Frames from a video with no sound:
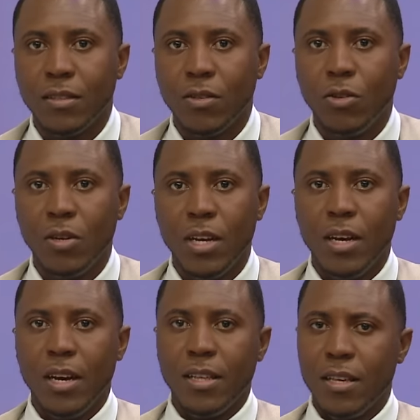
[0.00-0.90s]
So
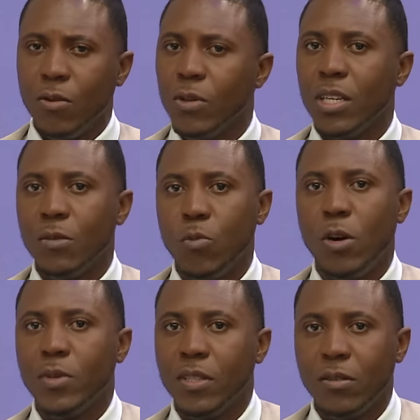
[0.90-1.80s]
I think we can
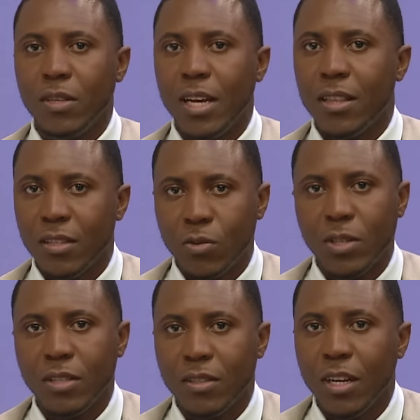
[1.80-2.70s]
promise you that this
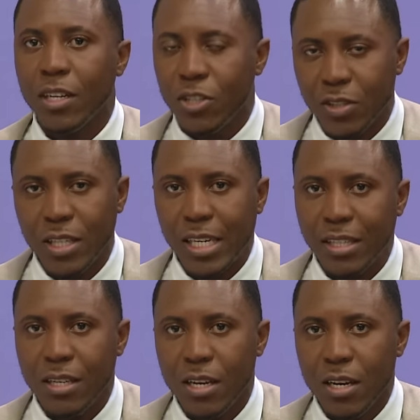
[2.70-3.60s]
one is not done yet,